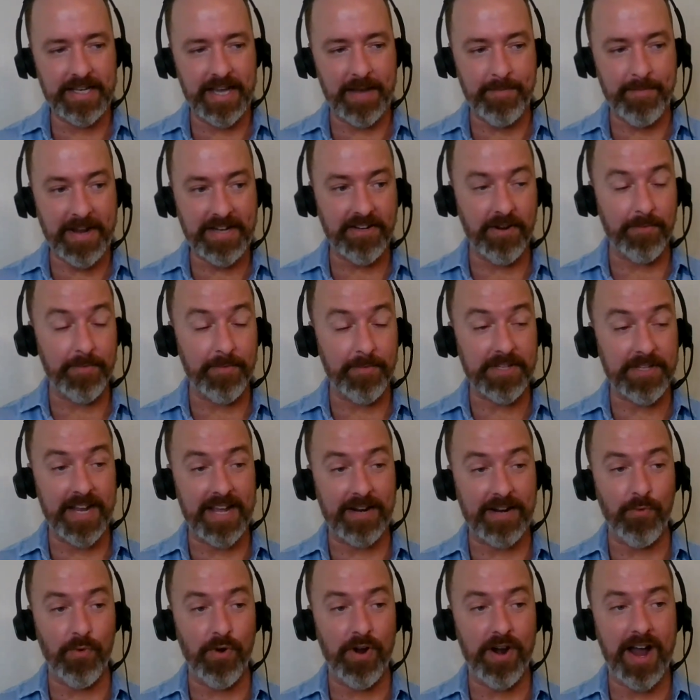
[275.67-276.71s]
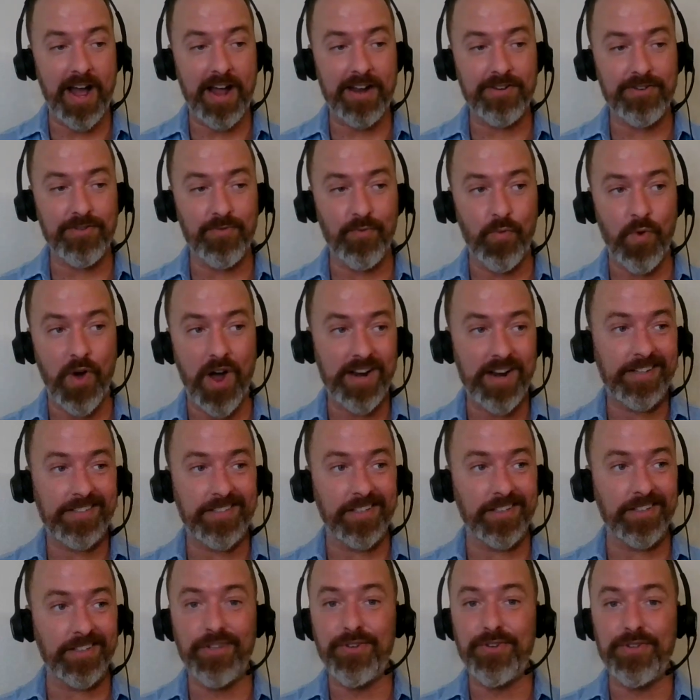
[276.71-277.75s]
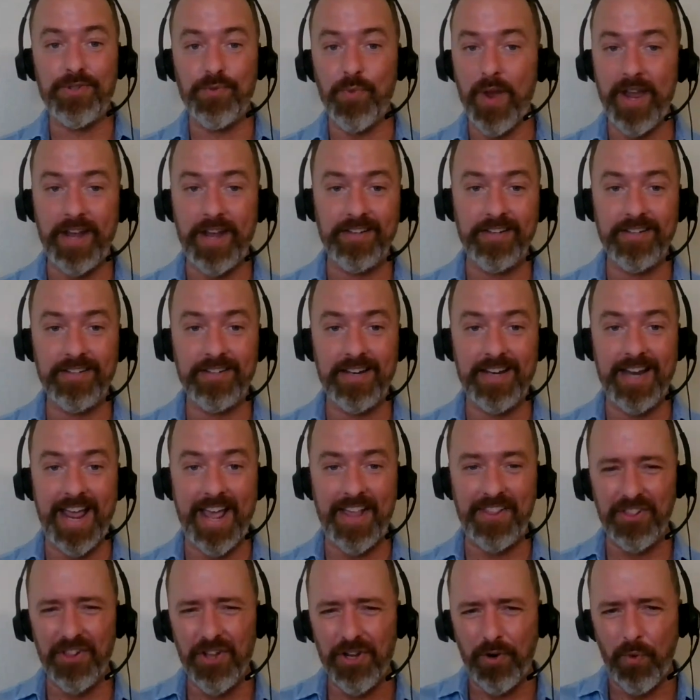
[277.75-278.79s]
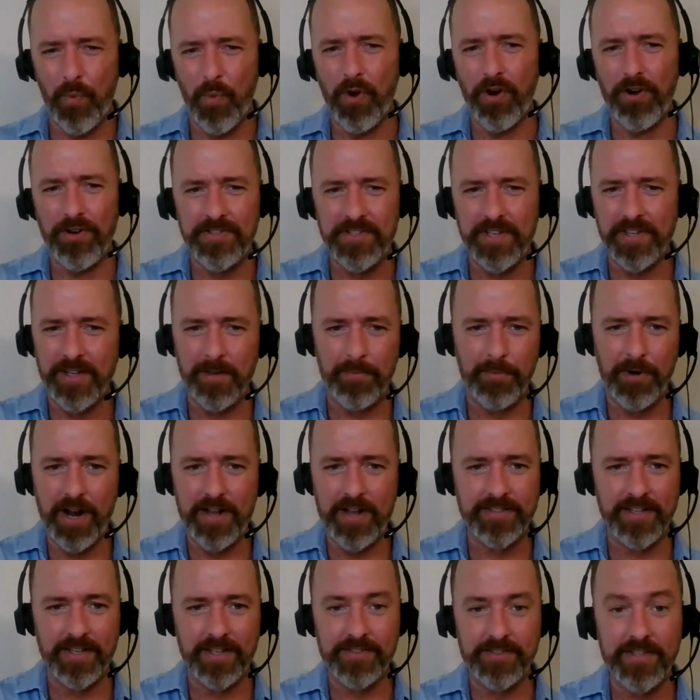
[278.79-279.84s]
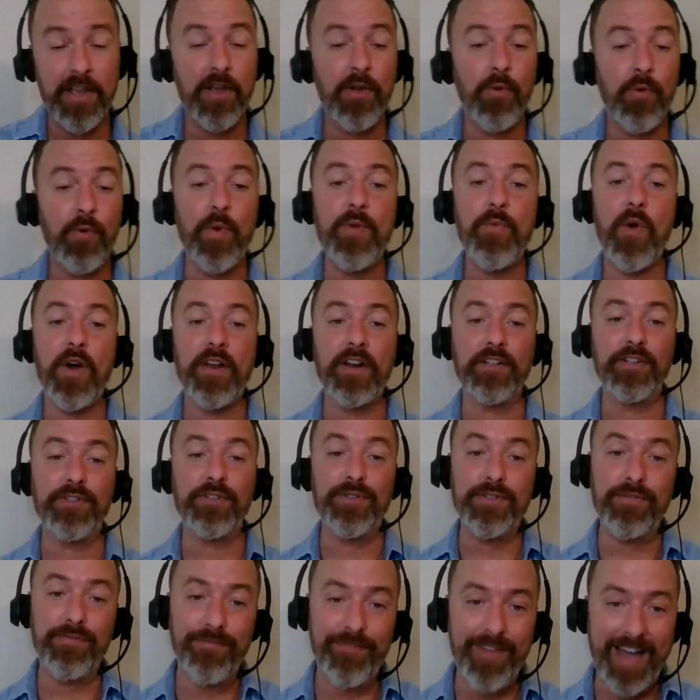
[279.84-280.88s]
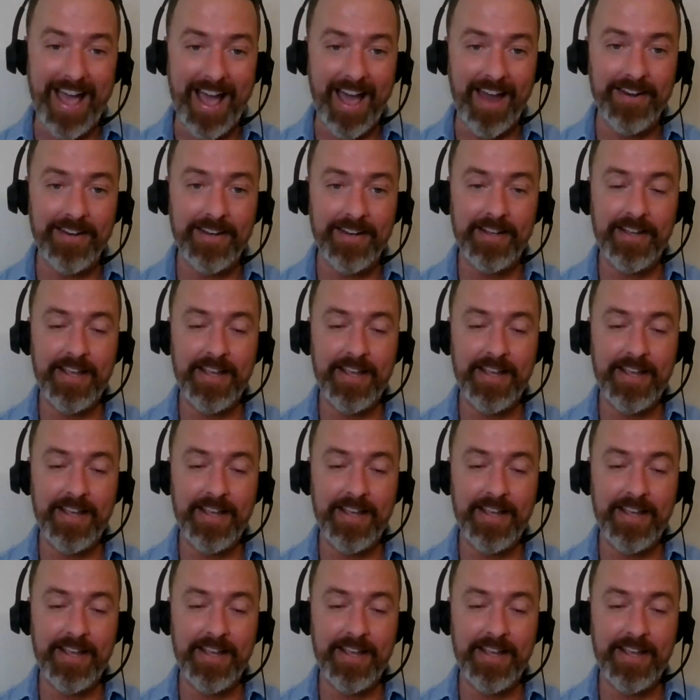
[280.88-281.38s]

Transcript: And make no mistake, we're not wanting to lose weight and look worse in the process. We want to lose fat